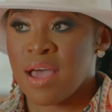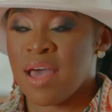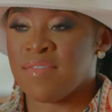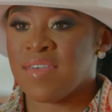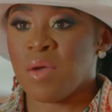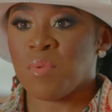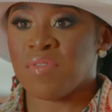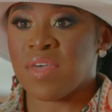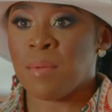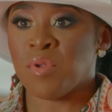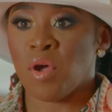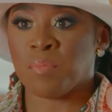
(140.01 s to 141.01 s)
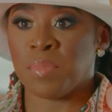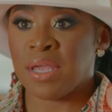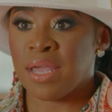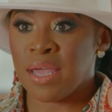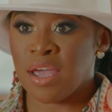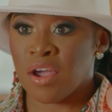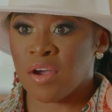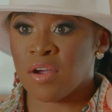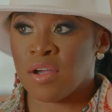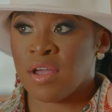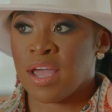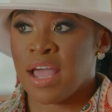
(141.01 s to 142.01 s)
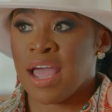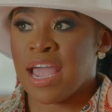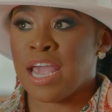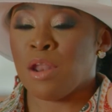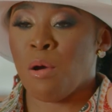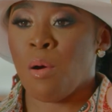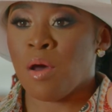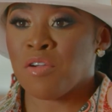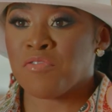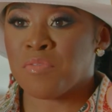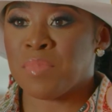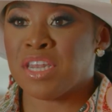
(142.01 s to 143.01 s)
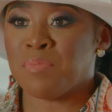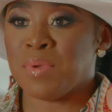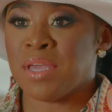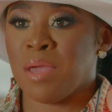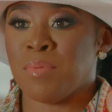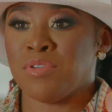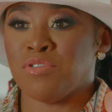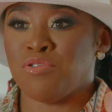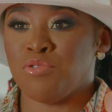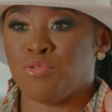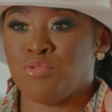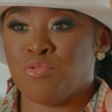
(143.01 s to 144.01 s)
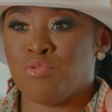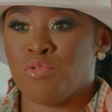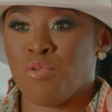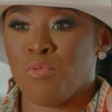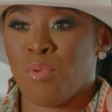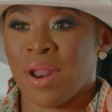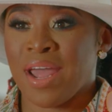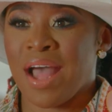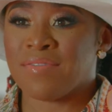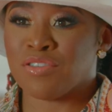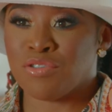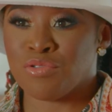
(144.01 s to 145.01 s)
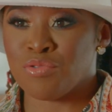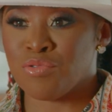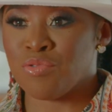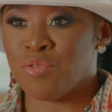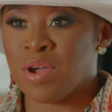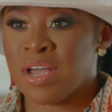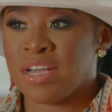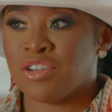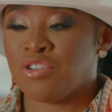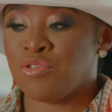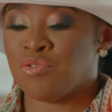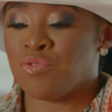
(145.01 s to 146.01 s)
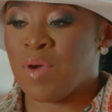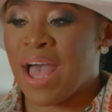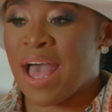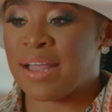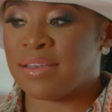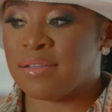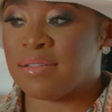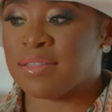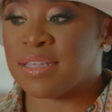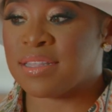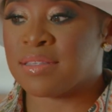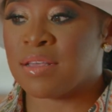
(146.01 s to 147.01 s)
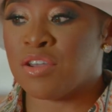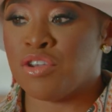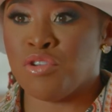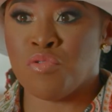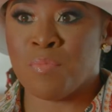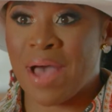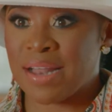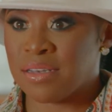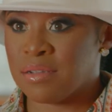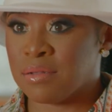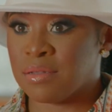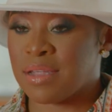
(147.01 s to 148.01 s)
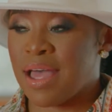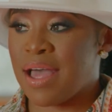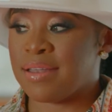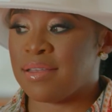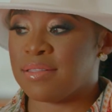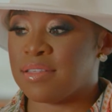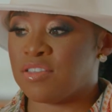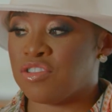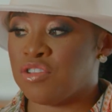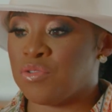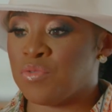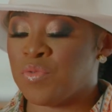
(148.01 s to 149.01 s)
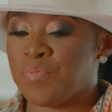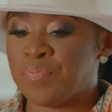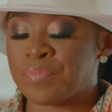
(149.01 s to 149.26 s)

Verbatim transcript: And then with them not being here, in order for me to be able to do what I have to do to handle this new mantle, to handle this new